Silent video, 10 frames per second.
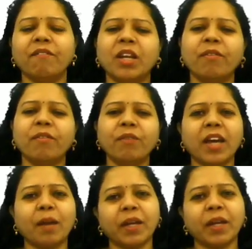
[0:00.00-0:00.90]
Whenever
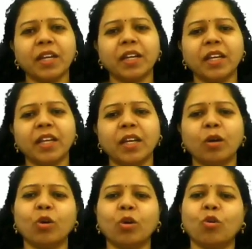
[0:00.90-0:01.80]
we are making
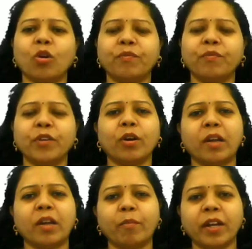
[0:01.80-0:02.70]
tea or coffee
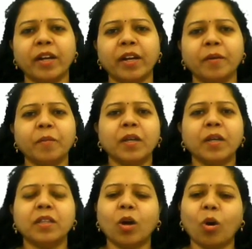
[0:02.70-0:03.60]
or lemonade,
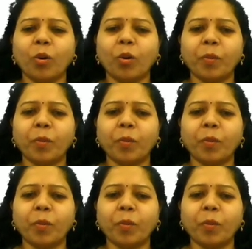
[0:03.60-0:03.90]
the